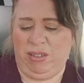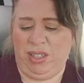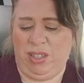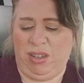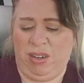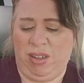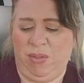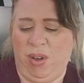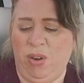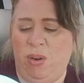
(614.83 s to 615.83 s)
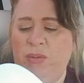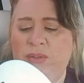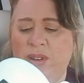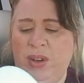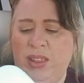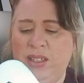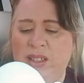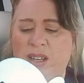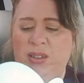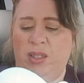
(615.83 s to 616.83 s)
There's like another one. Oh no, okay, that's
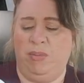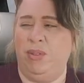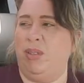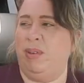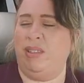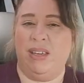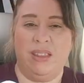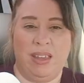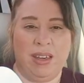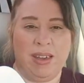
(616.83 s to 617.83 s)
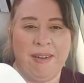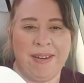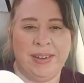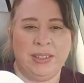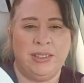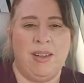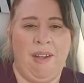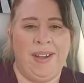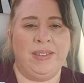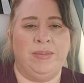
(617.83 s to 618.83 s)
just how it's supposed to be. It's like thick.
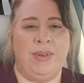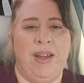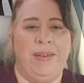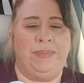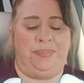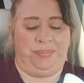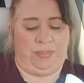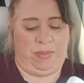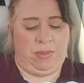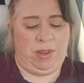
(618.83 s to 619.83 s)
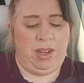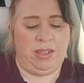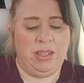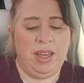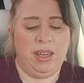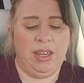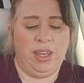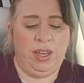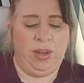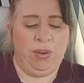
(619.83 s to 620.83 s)
But isn't that
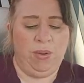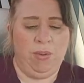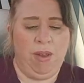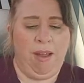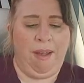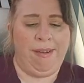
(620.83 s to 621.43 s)
cute?